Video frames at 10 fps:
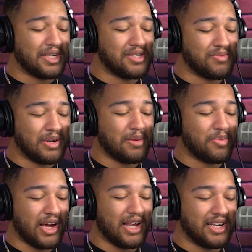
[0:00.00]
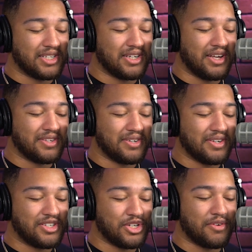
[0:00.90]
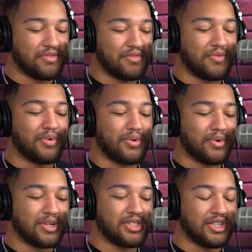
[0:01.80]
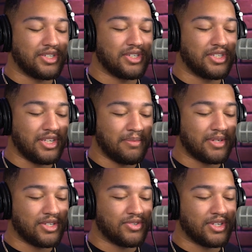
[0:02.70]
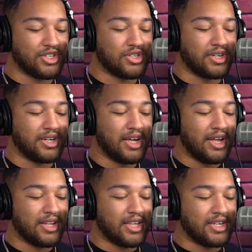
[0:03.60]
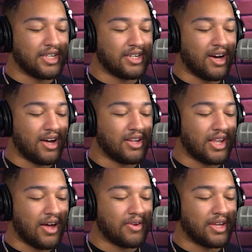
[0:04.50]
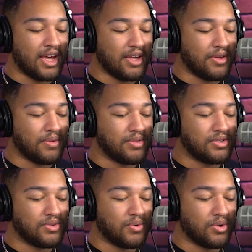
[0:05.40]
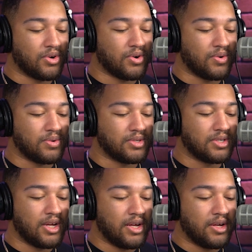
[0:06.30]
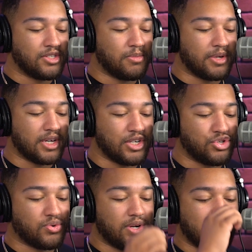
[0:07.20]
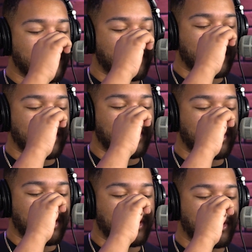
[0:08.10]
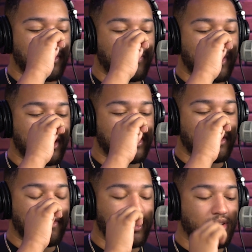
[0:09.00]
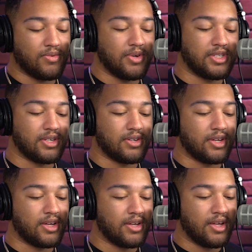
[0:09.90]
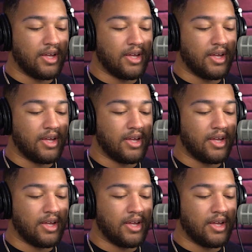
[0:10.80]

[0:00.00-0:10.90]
this rebrand is another shift for an organization steeped in tradition that did not allow gay youths or girls to begin joining its ranks until relatively recently.